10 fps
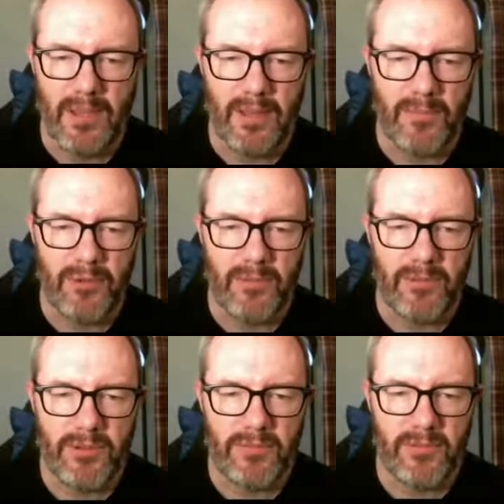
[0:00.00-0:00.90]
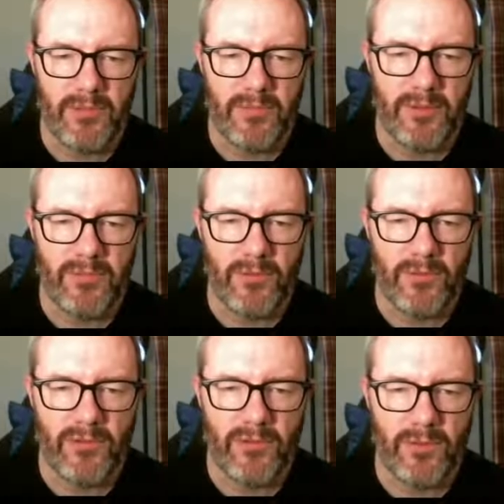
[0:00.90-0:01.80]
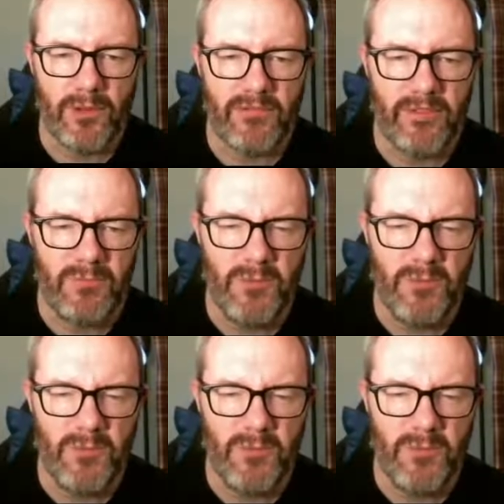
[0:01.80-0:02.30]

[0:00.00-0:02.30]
At Bournemouth, going with a 4-2-1-3.